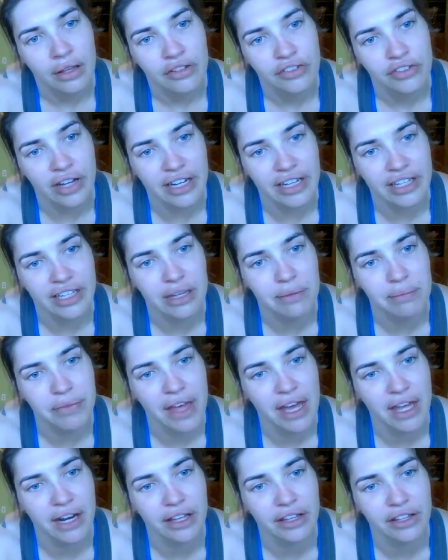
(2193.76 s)
Try to keep
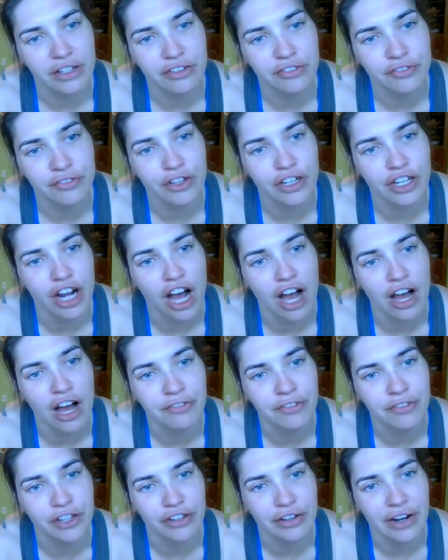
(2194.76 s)
that other foot
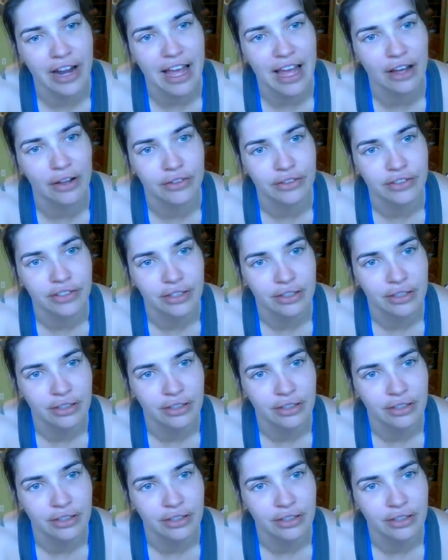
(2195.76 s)
off the ground.